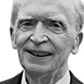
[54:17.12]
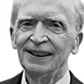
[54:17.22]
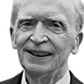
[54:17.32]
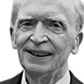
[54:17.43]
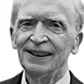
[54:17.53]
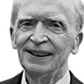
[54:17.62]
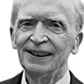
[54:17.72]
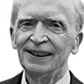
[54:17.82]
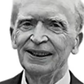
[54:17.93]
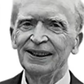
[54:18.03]

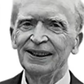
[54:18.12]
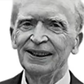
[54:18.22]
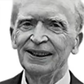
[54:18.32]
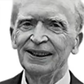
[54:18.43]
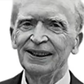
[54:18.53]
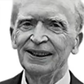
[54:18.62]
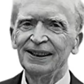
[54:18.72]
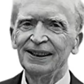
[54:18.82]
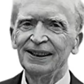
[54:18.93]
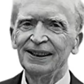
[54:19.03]

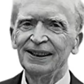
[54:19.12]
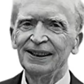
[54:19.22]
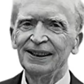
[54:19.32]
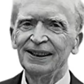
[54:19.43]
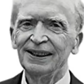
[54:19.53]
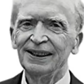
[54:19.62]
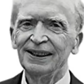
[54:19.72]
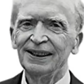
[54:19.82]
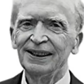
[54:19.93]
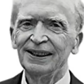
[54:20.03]

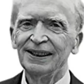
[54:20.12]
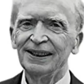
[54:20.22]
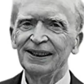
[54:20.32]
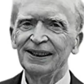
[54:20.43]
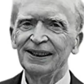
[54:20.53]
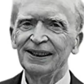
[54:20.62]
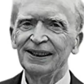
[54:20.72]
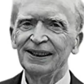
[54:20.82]
(no lip movement)